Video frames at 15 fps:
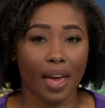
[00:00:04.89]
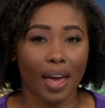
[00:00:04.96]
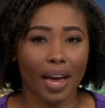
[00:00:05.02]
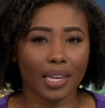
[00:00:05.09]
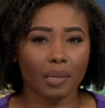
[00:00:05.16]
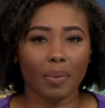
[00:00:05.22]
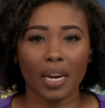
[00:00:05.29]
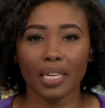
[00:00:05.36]

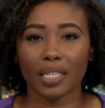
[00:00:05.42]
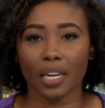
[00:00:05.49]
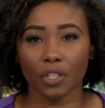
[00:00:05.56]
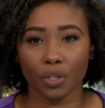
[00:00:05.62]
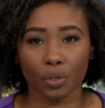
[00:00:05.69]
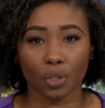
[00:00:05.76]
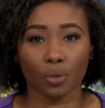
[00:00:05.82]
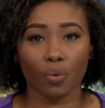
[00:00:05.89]
As many
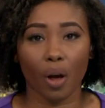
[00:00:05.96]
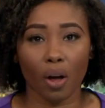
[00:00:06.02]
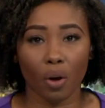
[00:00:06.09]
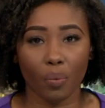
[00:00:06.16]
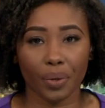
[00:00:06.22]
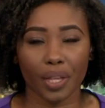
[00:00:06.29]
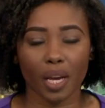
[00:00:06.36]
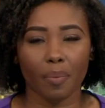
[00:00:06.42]
centers
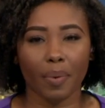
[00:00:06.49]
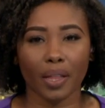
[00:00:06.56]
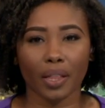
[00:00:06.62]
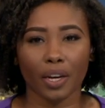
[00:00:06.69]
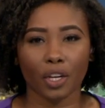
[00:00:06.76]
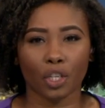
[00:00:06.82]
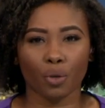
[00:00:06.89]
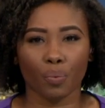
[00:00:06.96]
struggle with the
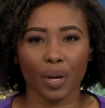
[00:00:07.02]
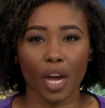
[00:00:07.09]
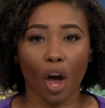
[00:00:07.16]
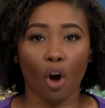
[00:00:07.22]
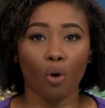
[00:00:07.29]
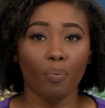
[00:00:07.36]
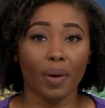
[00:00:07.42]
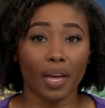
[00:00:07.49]
ability to
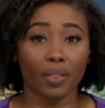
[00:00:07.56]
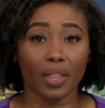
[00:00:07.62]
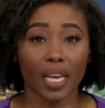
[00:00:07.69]
reopen,